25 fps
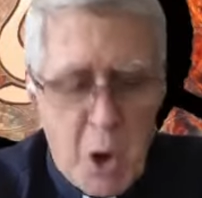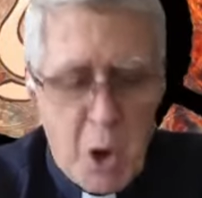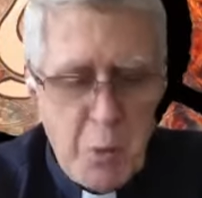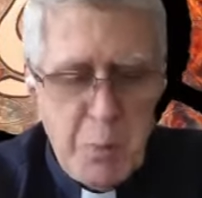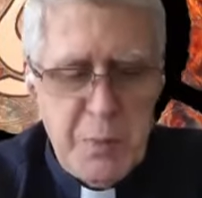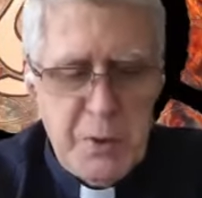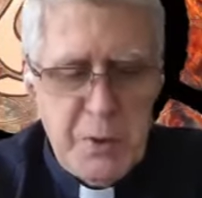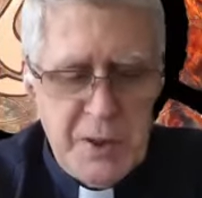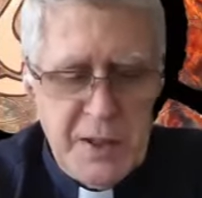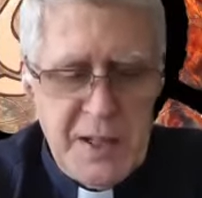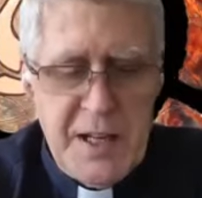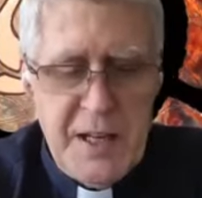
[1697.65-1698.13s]

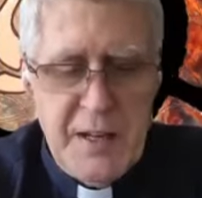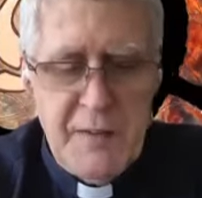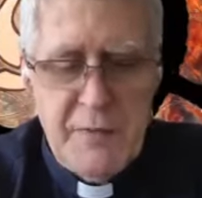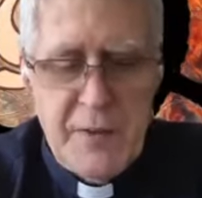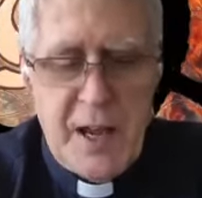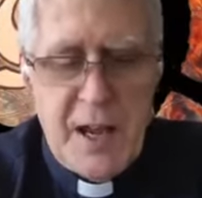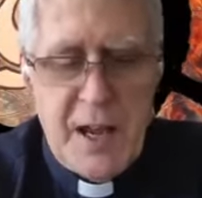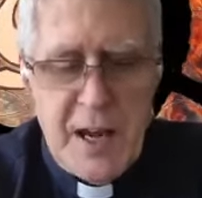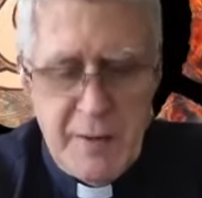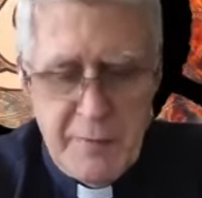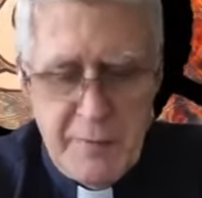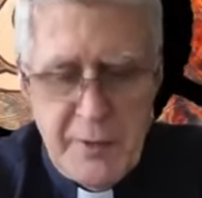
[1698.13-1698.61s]
Don't
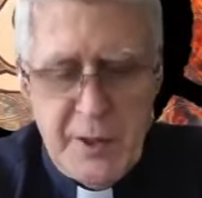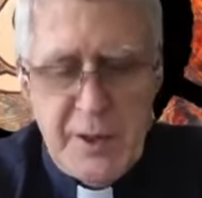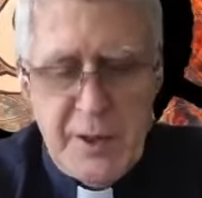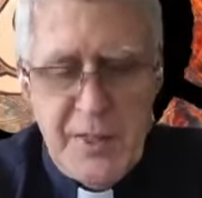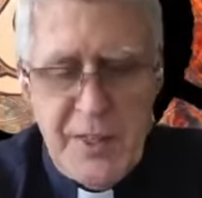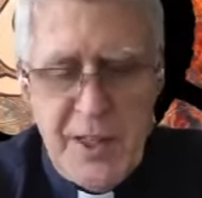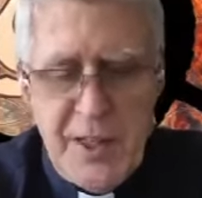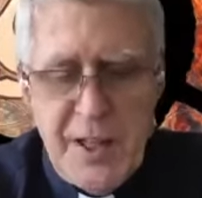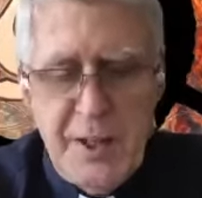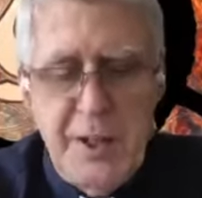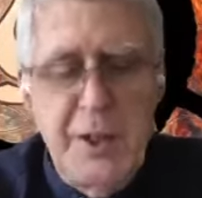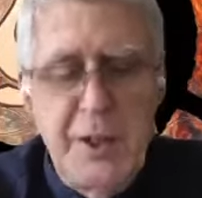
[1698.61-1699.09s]
believe
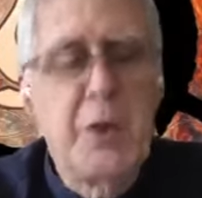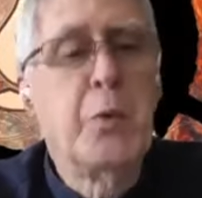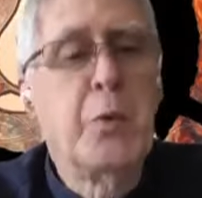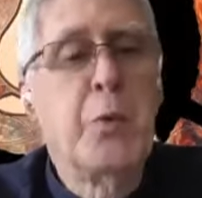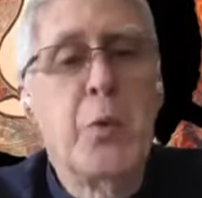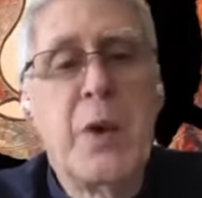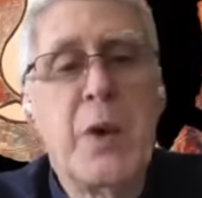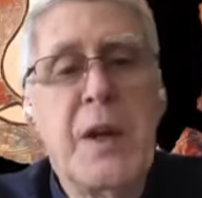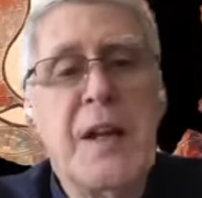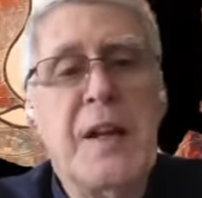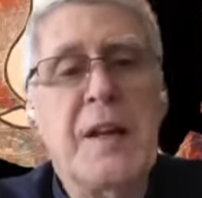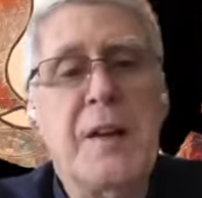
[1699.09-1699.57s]
everything
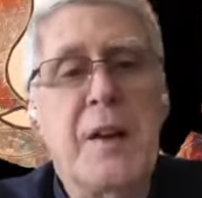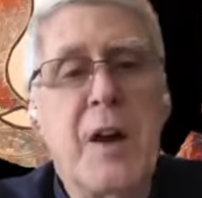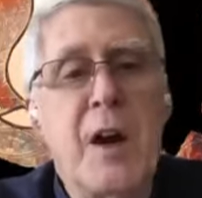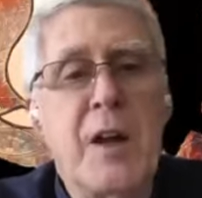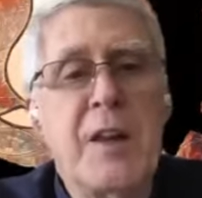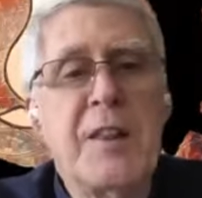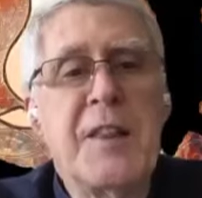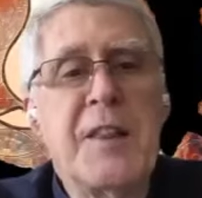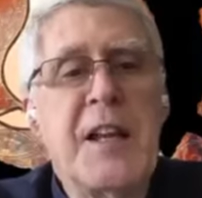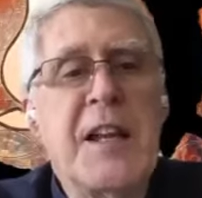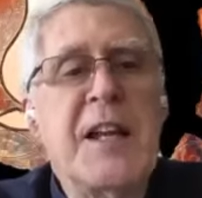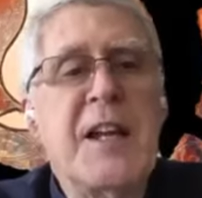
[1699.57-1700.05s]
you
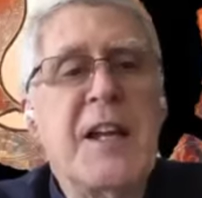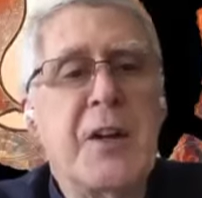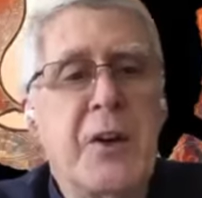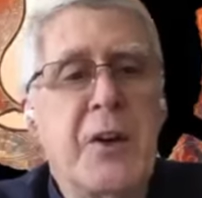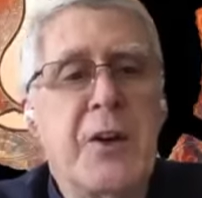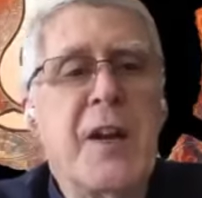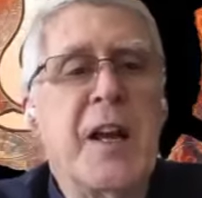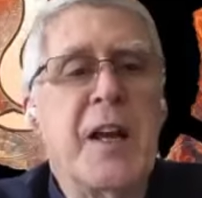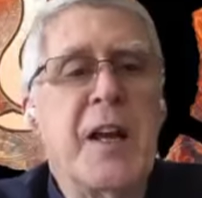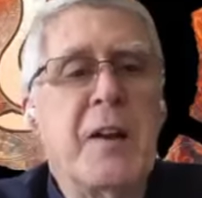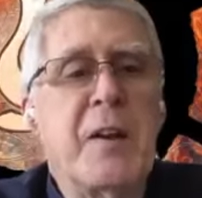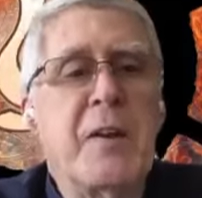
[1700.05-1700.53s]
read on
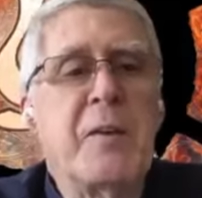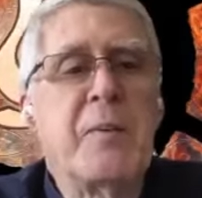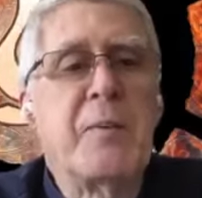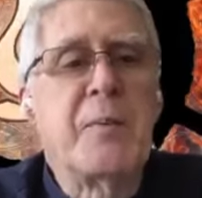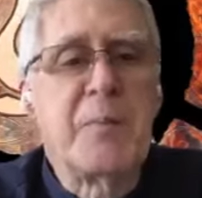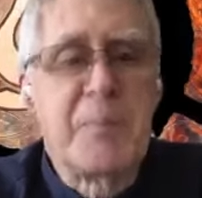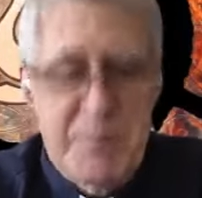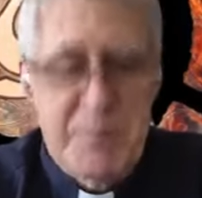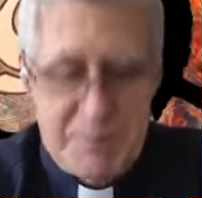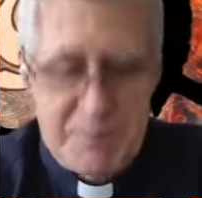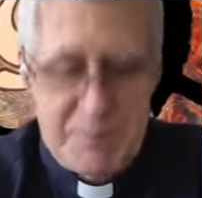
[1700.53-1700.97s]
the internet.